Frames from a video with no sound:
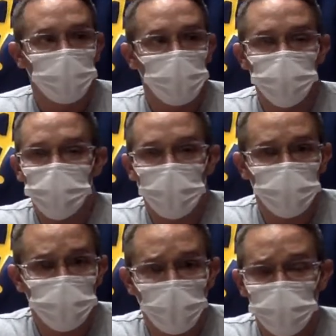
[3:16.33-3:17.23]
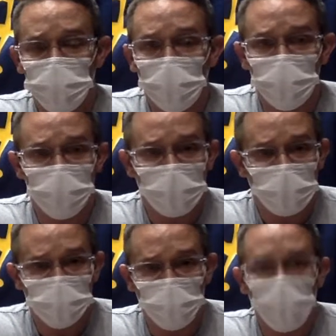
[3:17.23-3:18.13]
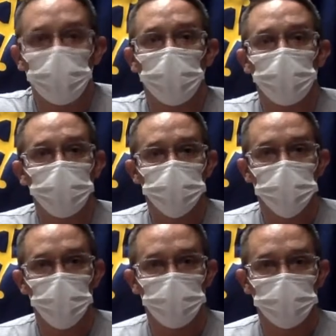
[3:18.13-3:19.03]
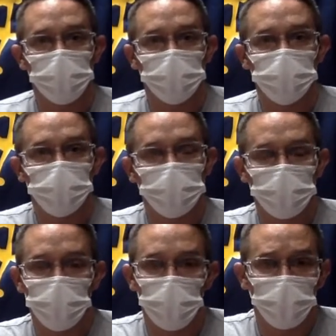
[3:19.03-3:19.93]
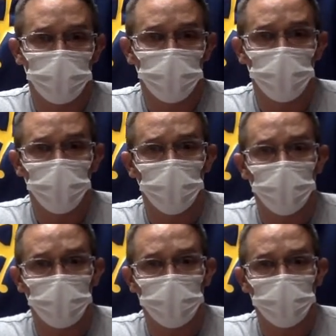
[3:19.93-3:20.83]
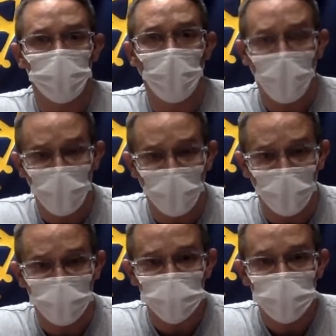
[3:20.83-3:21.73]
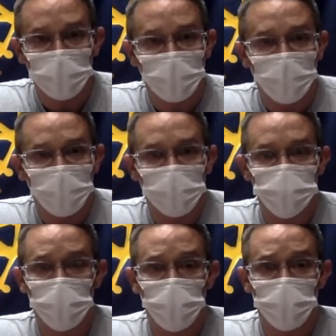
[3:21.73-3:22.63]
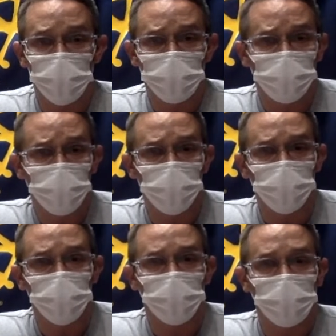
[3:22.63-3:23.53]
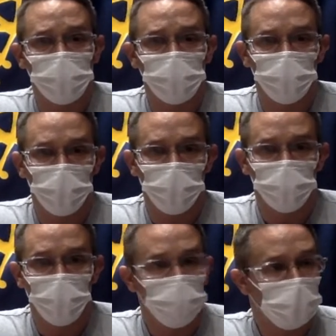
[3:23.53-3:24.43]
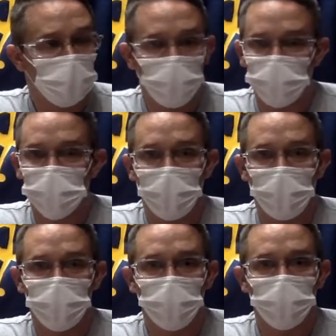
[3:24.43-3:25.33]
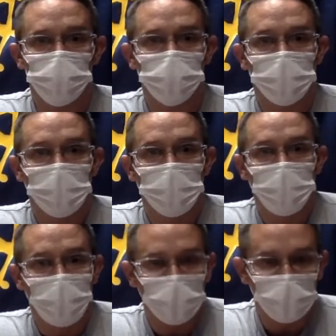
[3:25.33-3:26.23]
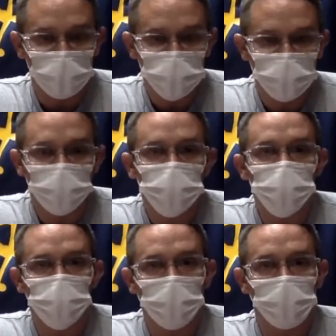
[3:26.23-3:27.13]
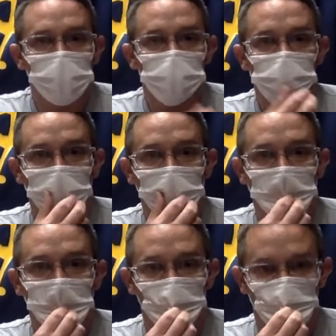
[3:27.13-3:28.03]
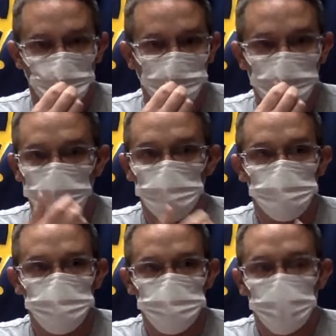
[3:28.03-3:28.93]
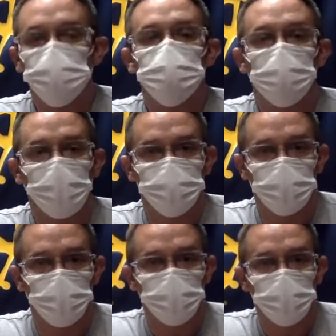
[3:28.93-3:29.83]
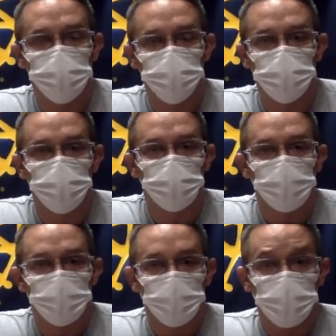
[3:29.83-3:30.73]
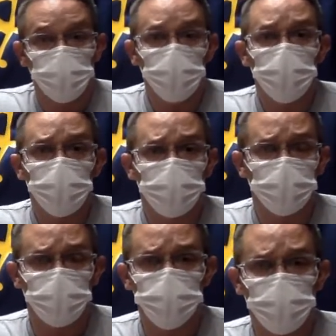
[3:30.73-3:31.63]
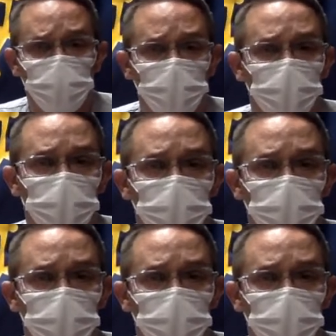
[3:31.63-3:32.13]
Usually get between 2,000 and 3,000 people that show up to this. And the UAW, our part is that we cook the food. And we make a bunch of hot dogs, hand out chips, drinks, and it's just a great time. It's a good community event. It's free.